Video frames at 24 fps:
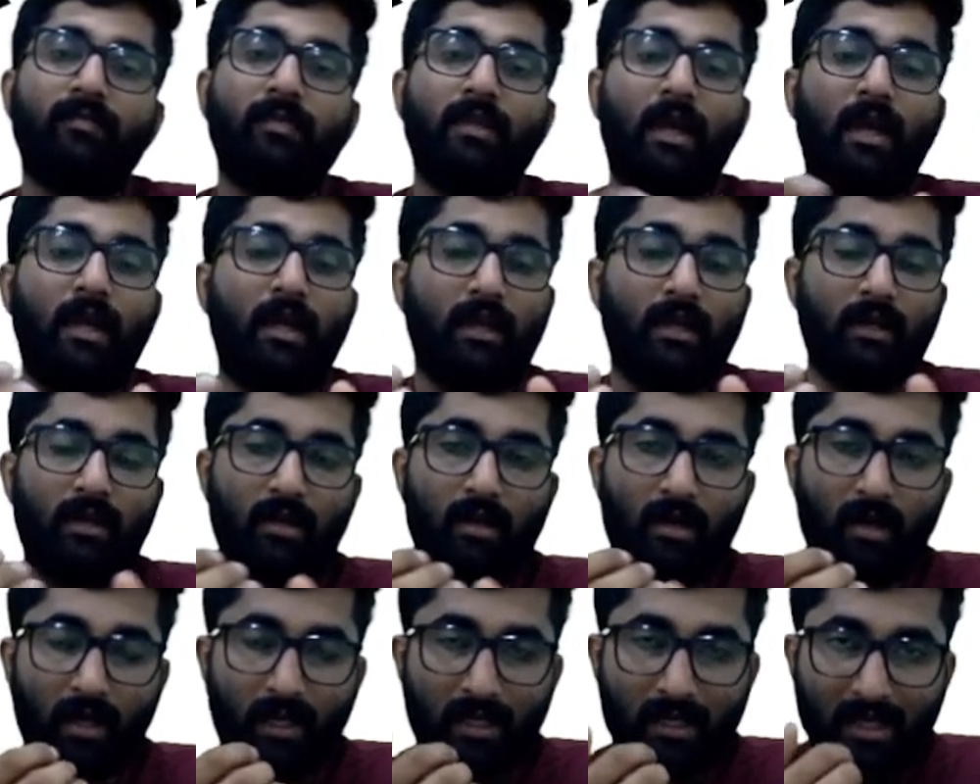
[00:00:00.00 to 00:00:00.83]
and
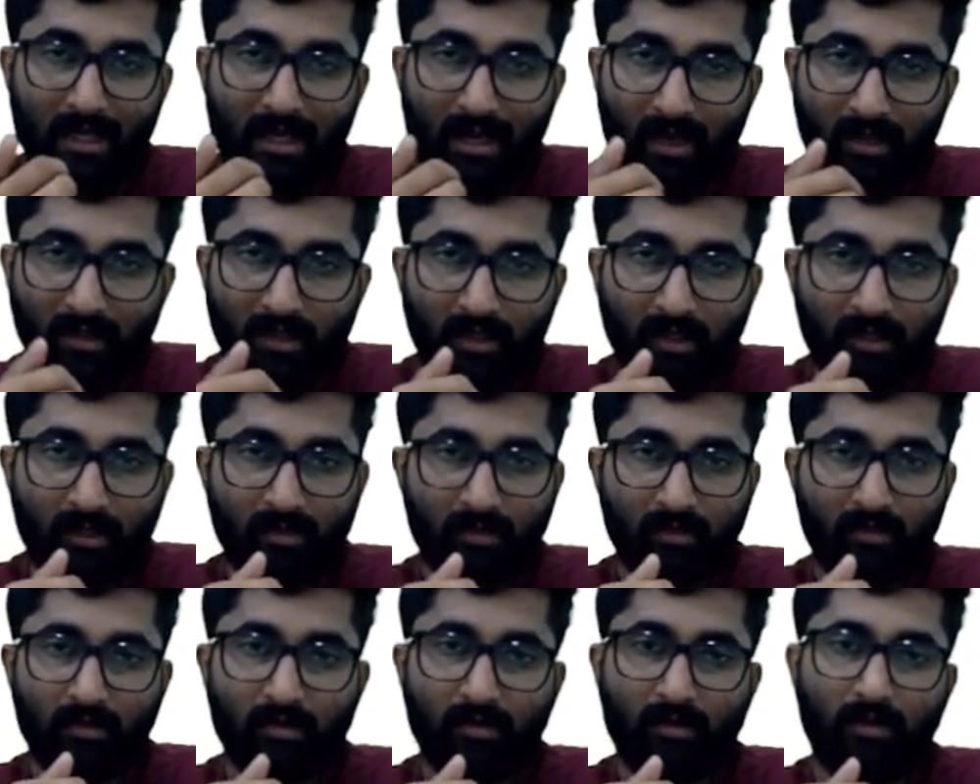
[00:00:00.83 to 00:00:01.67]
any
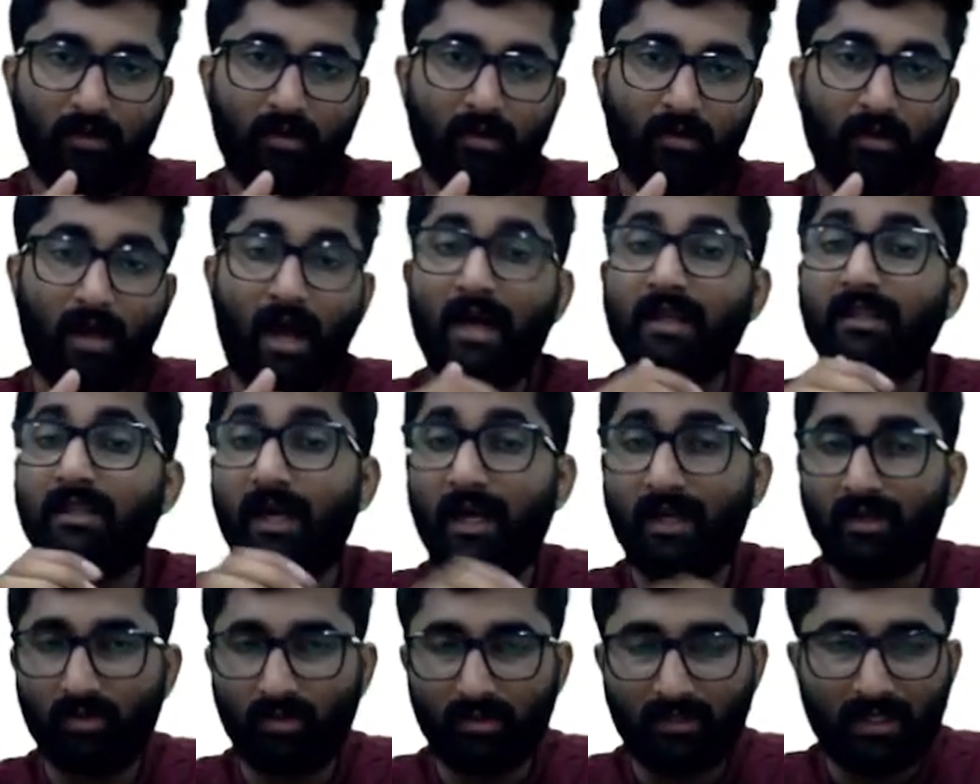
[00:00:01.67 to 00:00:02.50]
other
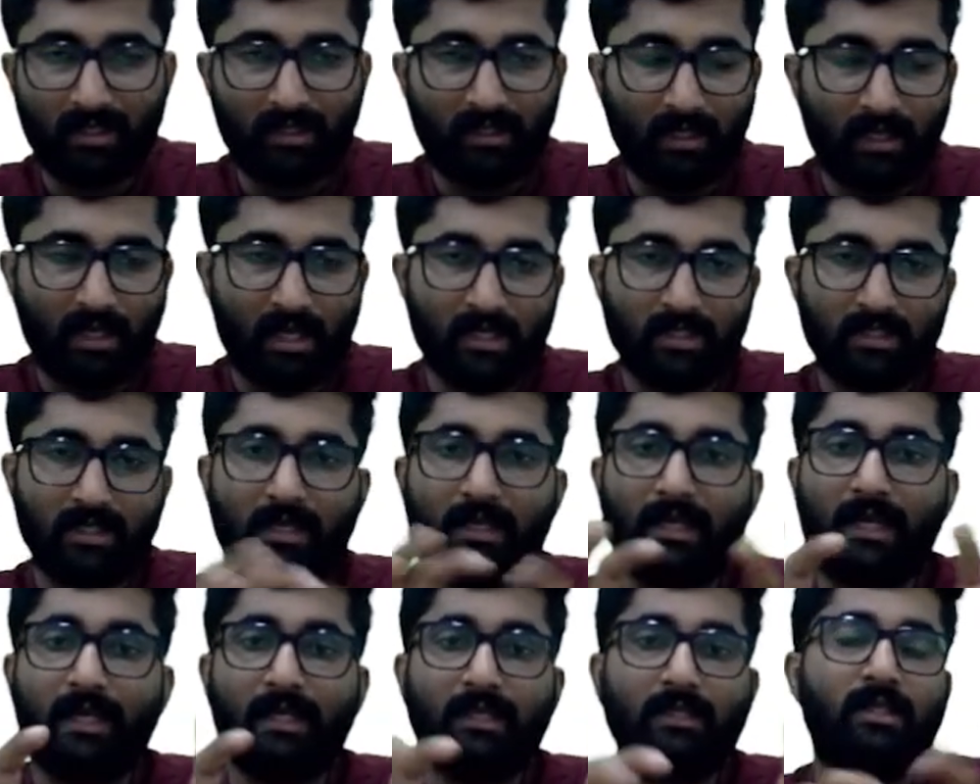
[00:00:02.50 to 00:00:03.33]
Aadhaar authentication
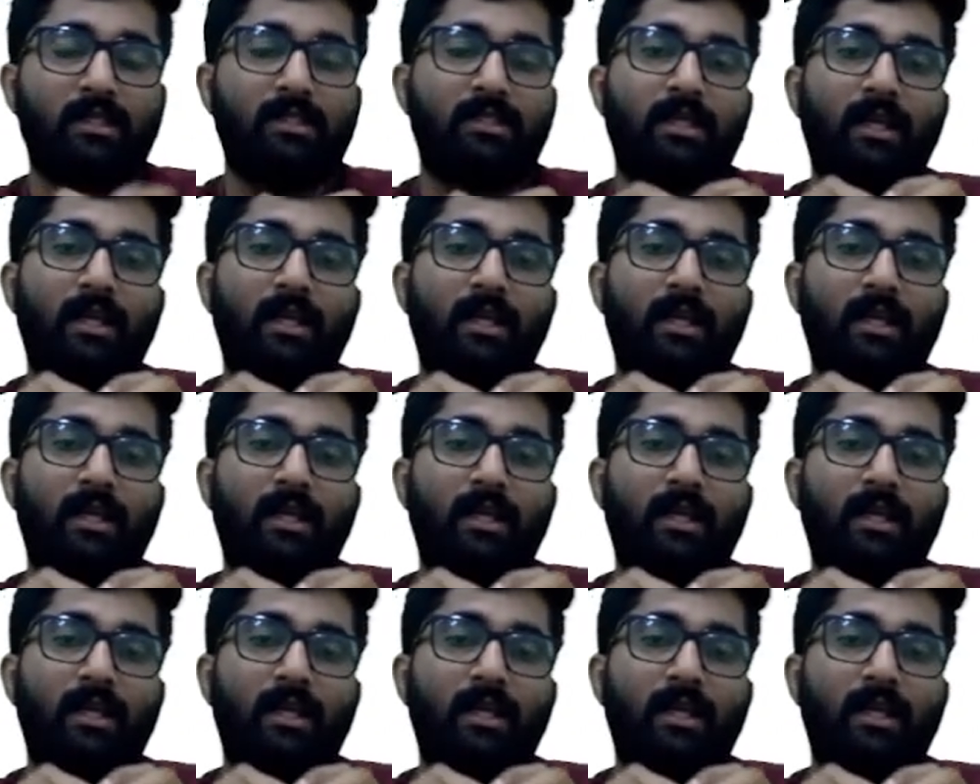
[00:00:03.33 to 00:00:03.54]
like this.